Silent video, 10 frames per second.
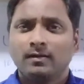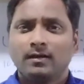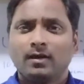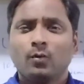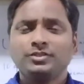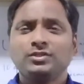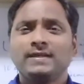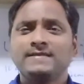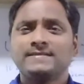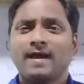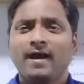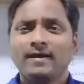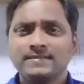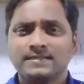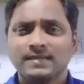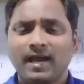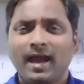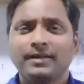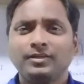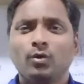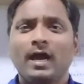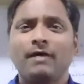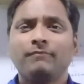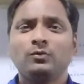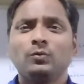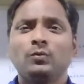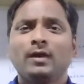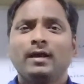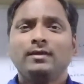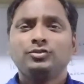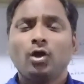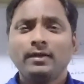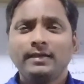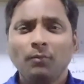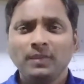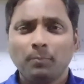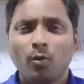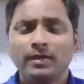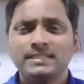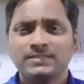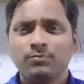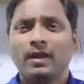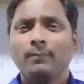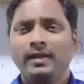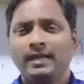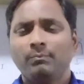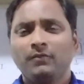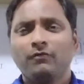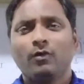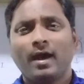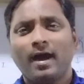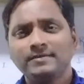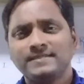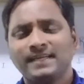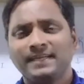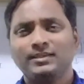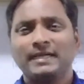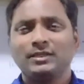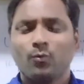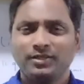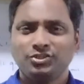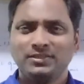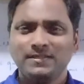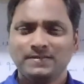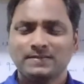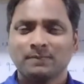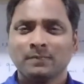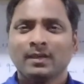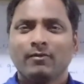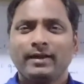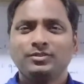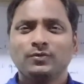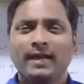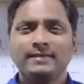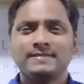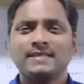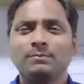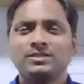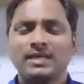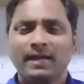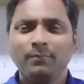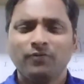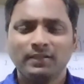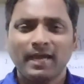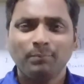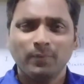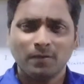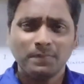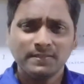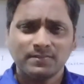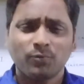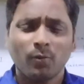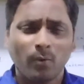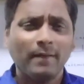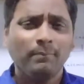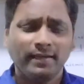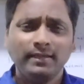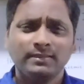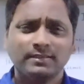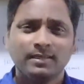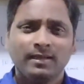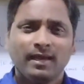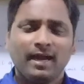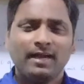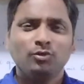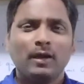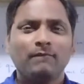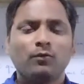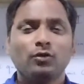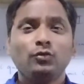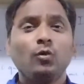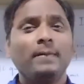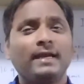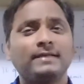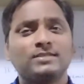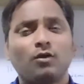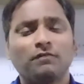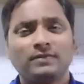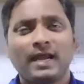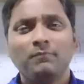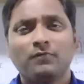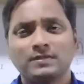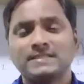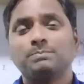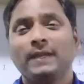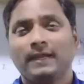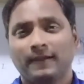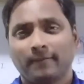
A question is asked and you have to jot down the points for a minute before answering that questions. Right, you get some time for that purpose for 1 minute, and you have got 2 minutes of time for speaking.